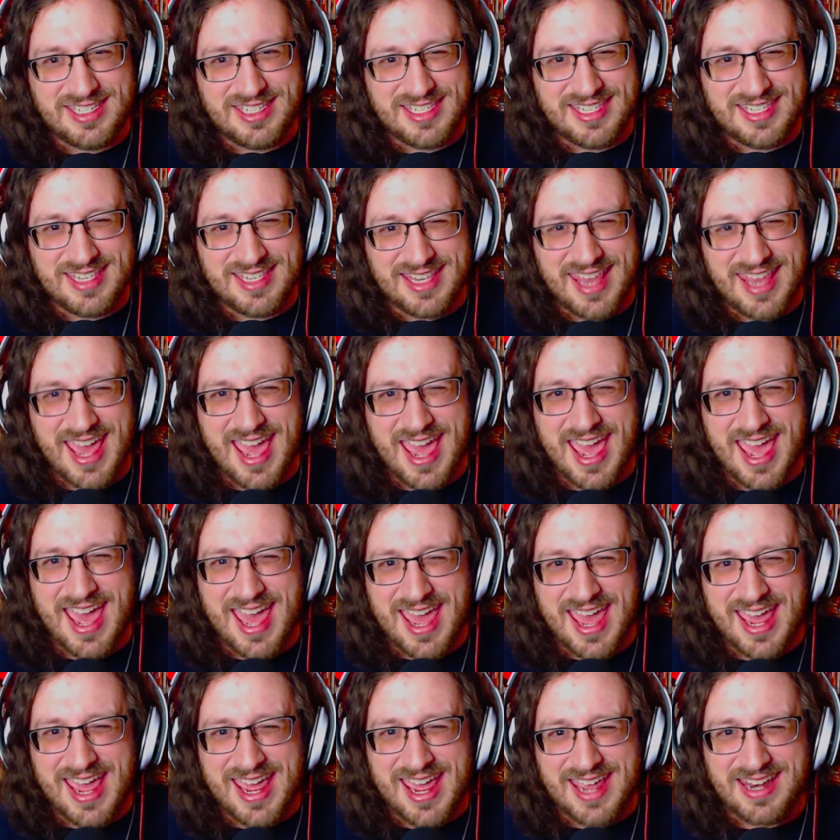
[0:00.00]

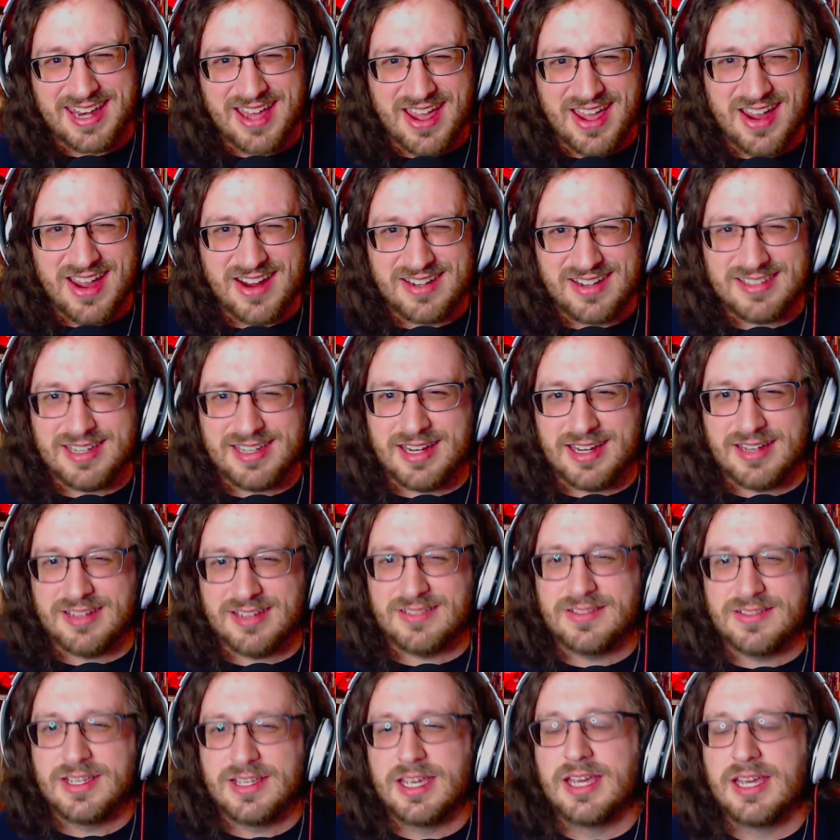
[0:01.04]
that hard, you know?
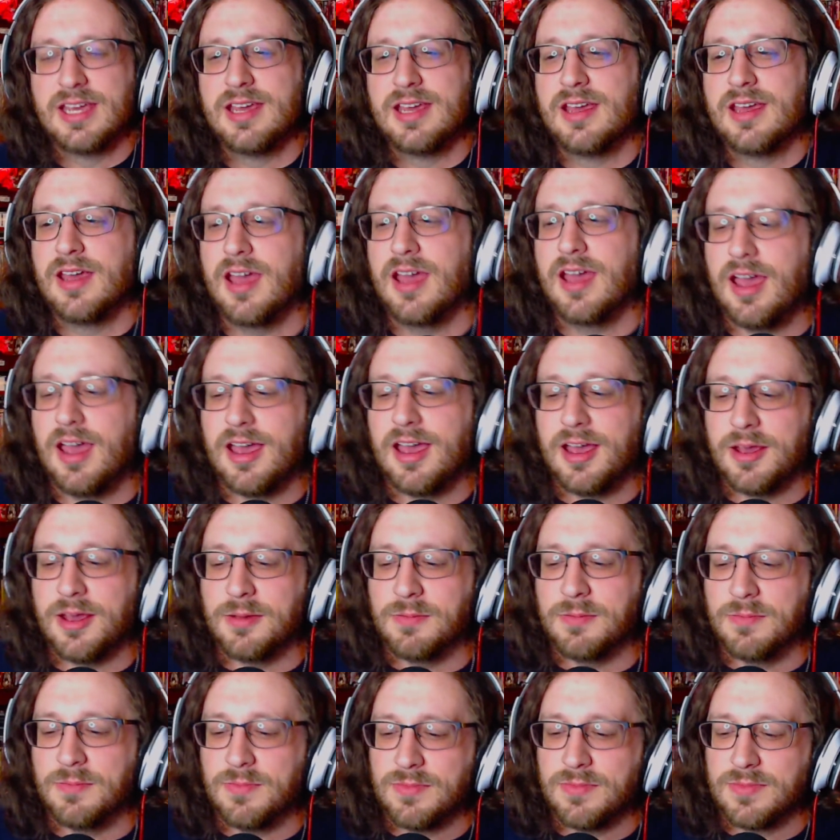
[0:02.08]

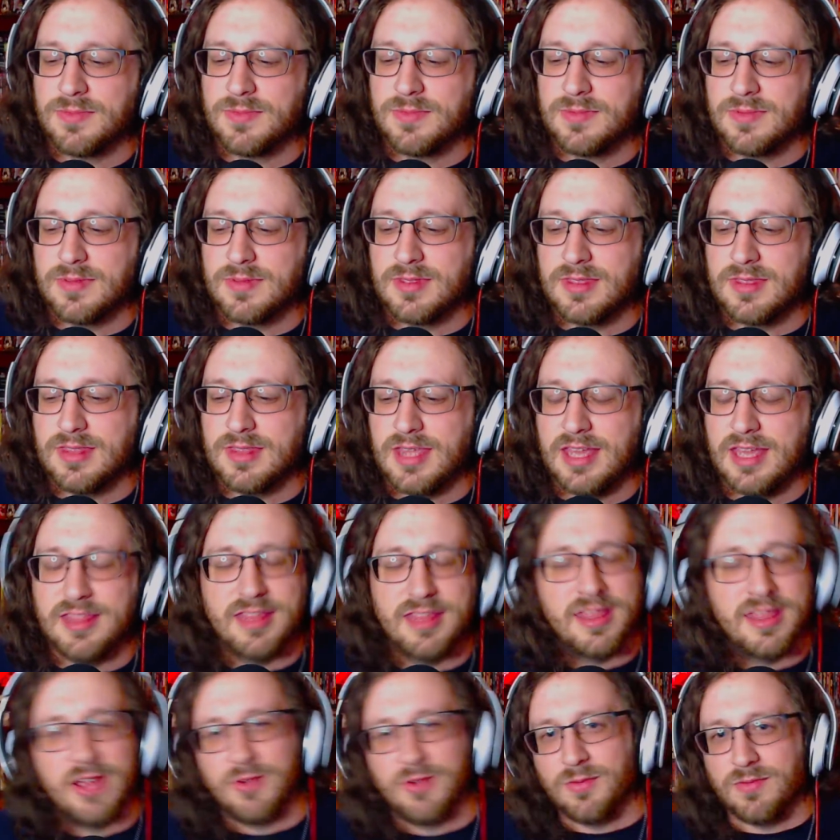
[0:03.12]
And
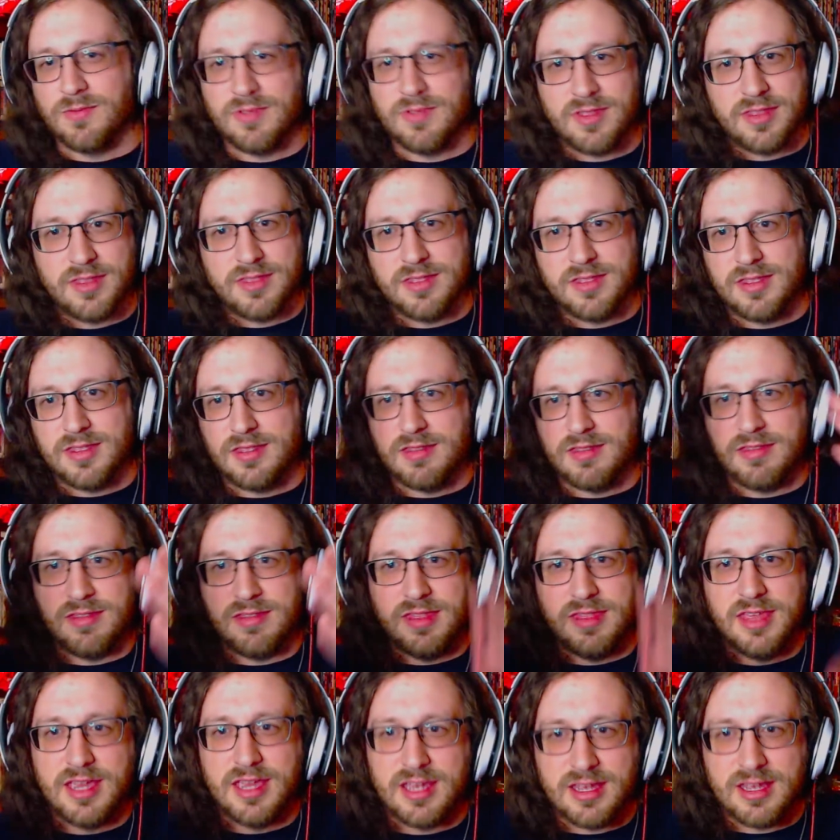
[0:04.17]
then
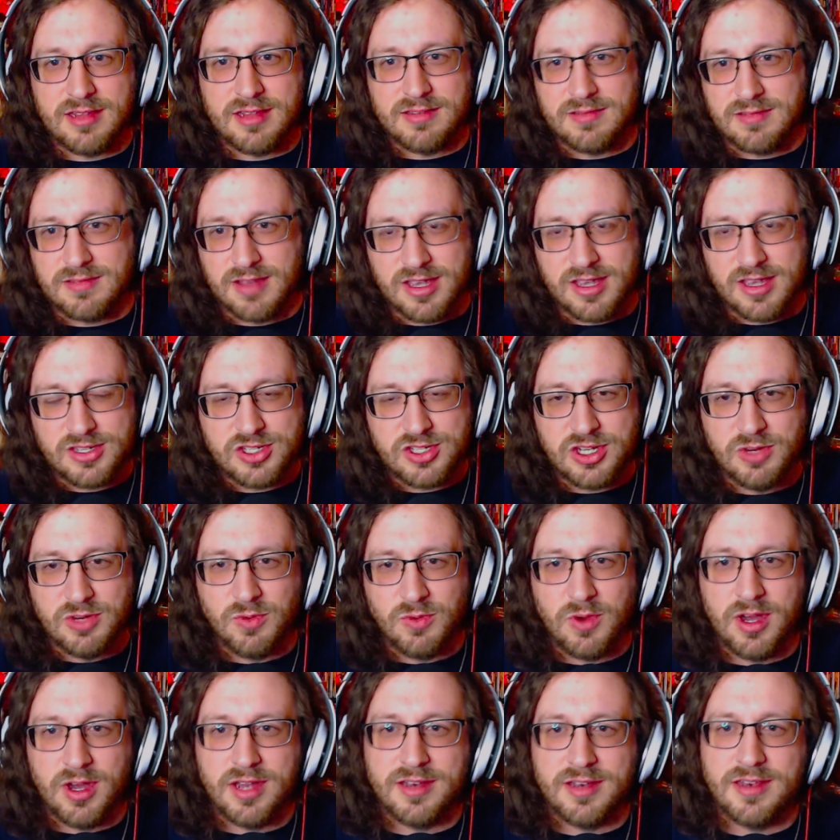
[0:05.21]
they
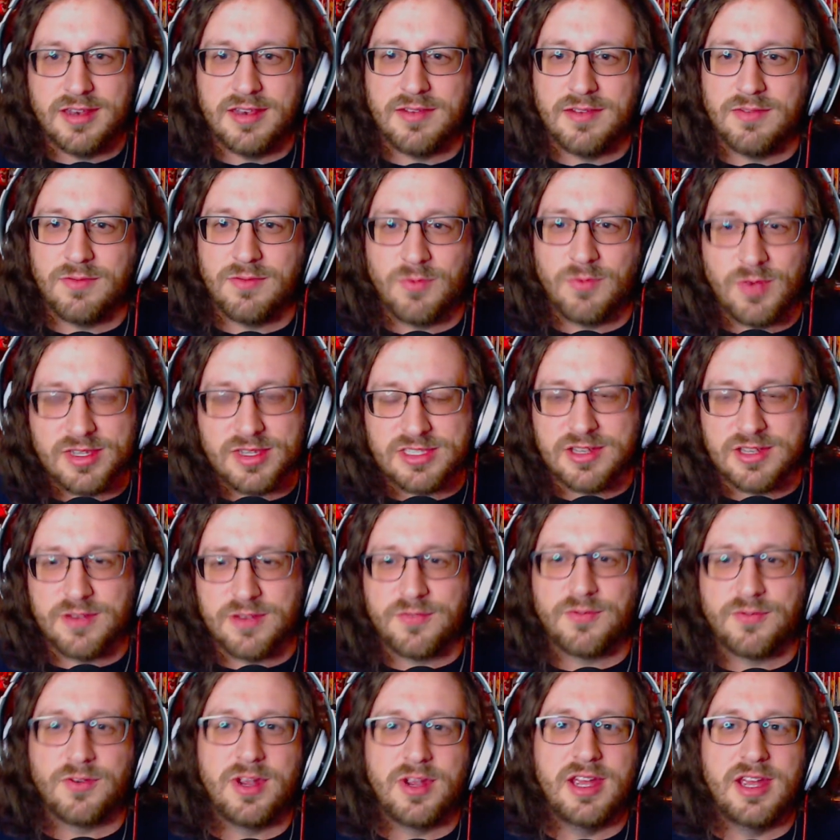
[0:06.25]
SG-1, once they're
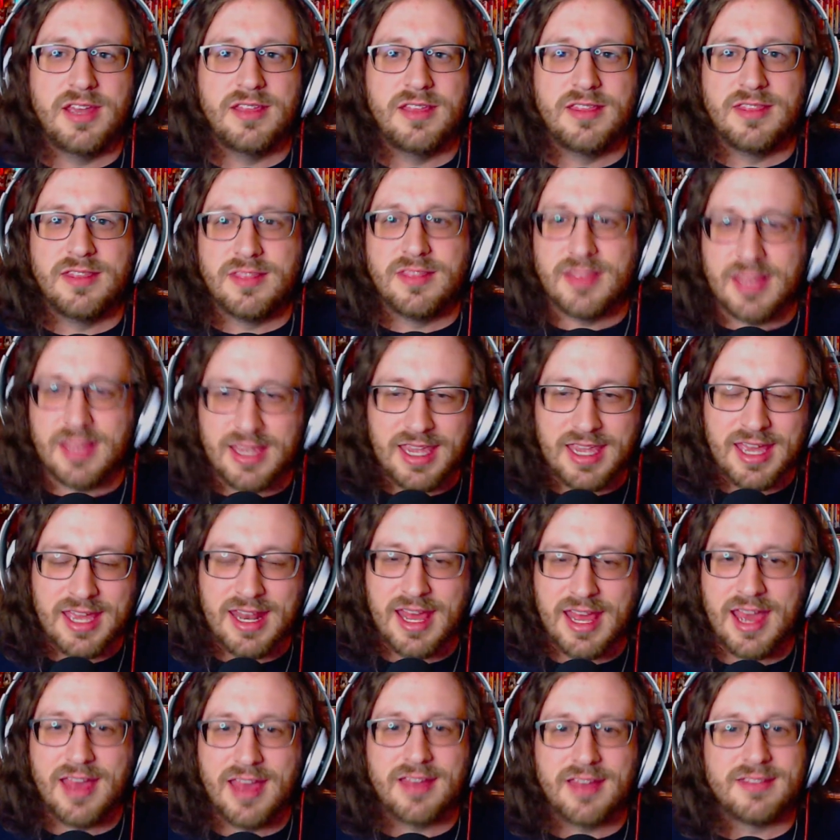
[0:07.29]
free, they get
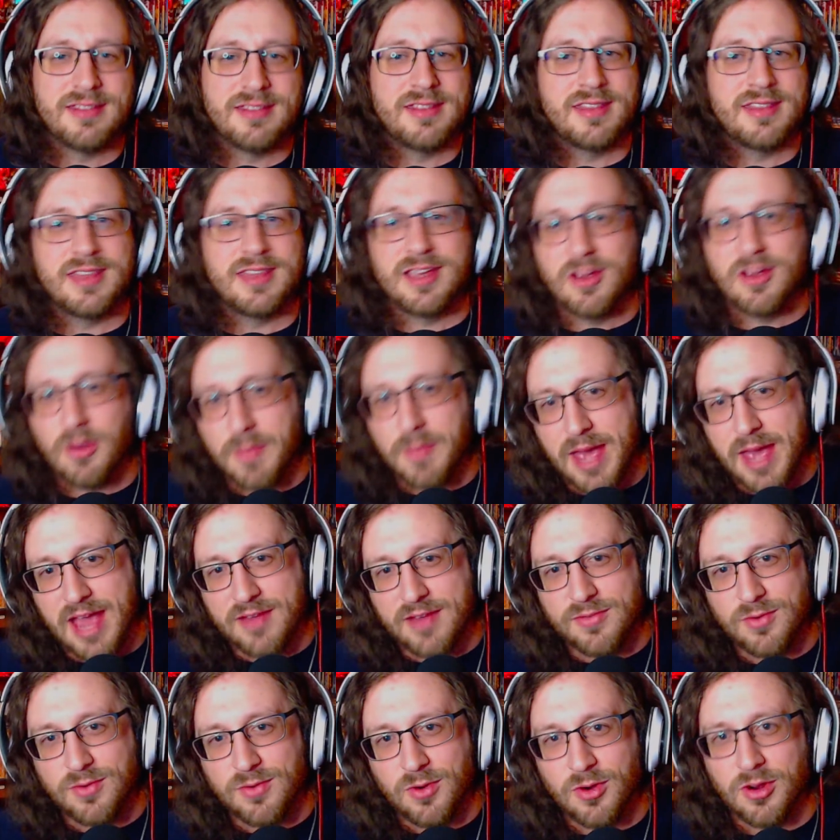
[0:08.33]
out, they go back
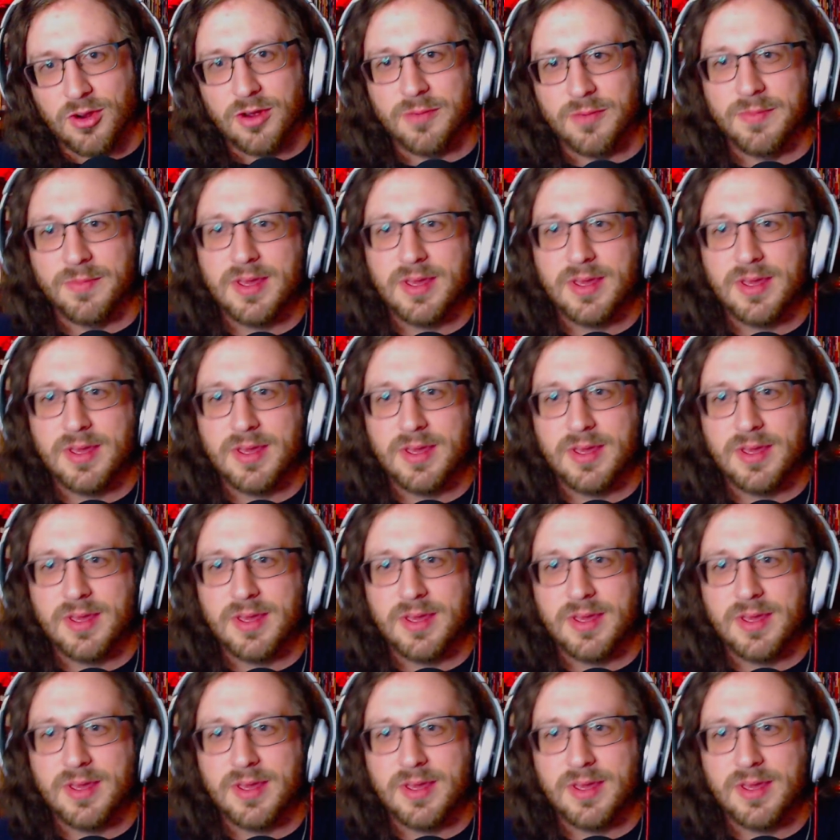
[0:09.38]
for him.